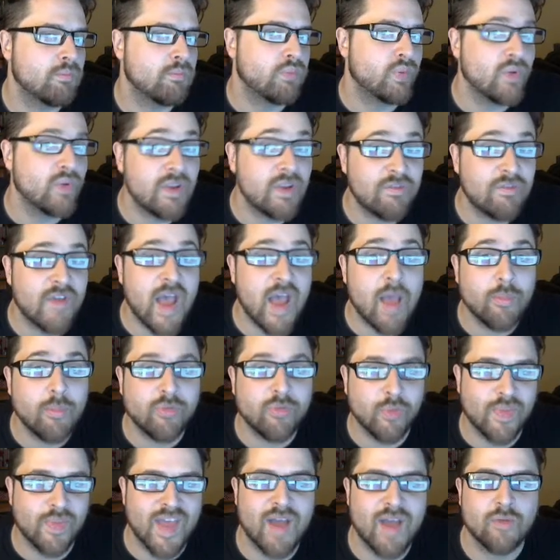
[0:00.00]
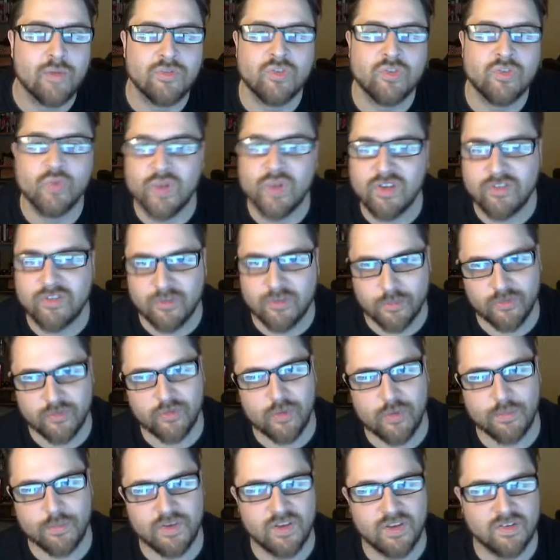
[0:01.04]
prefabs without doing some
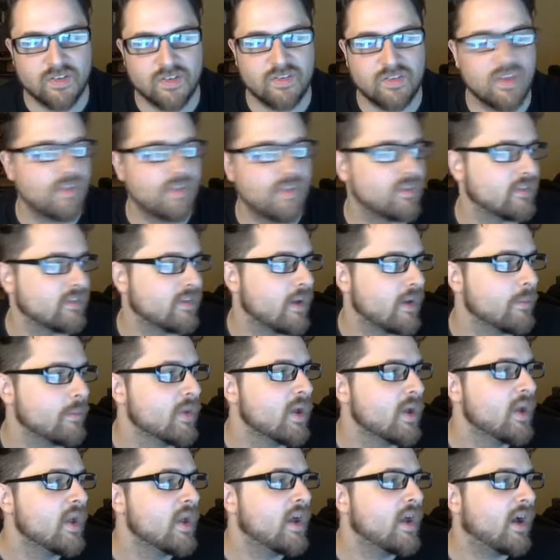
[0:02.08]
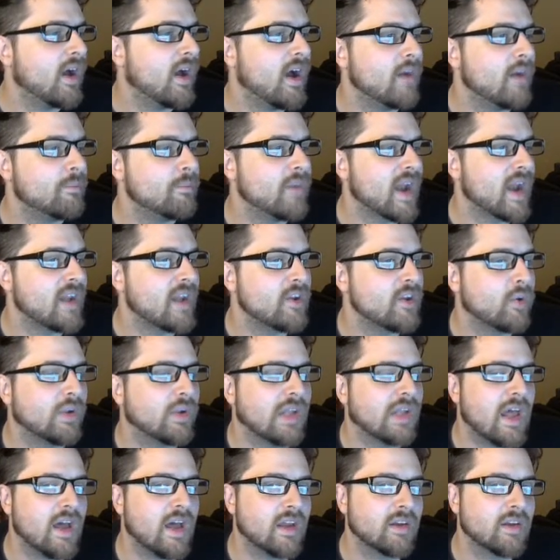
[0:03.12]
scripting to set this up. But I know a
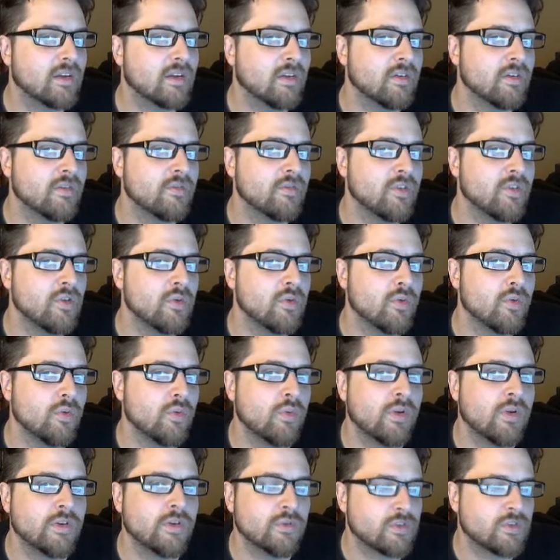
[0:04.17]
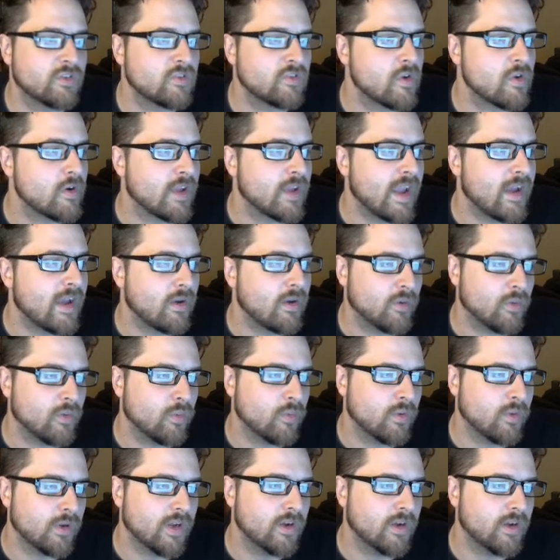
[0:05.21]
lot of you, when you're just starting out or
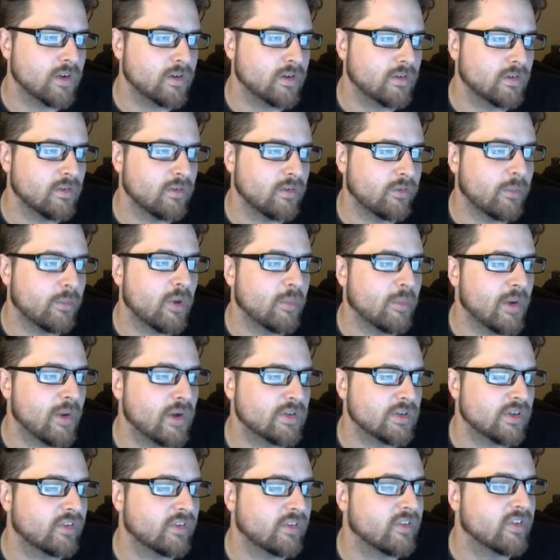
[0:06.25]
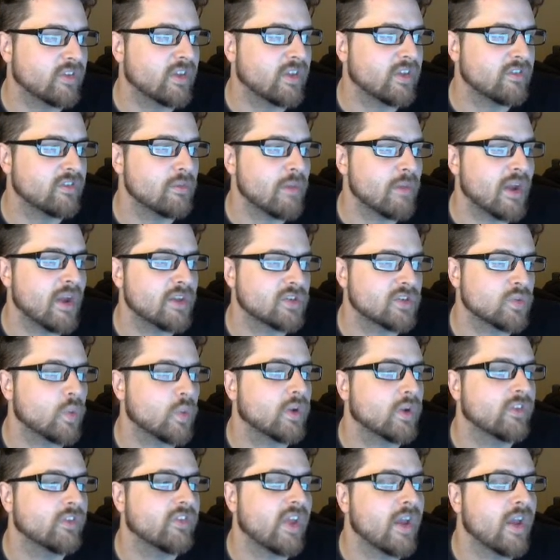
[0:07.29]
working on small projects and things, you might just
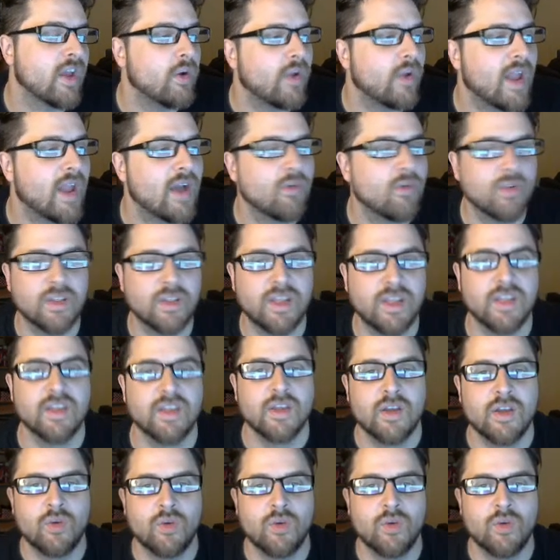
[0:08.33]
want to say, okay, I really